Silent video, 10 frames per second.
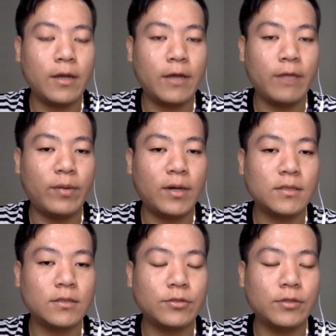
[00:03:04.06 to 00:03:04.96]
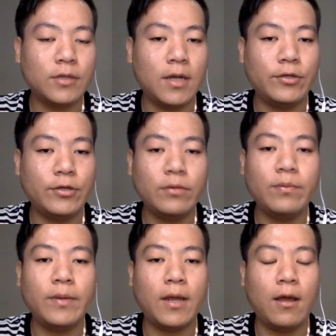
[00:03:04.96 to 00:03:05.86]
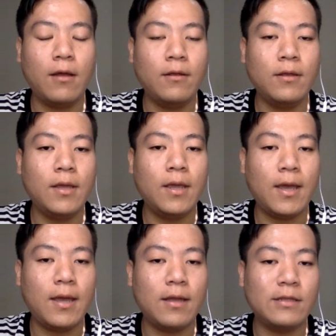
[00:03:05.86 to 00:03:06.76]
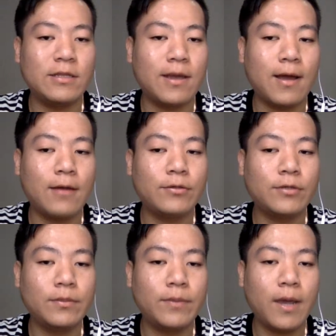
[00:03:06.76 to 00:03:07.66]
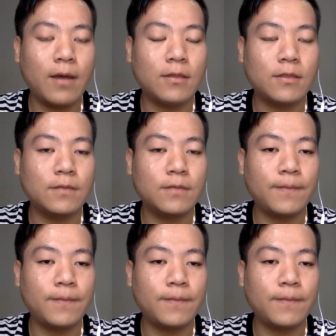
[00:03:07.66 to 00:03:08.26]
gave birth to a new pair, and there are two pairs.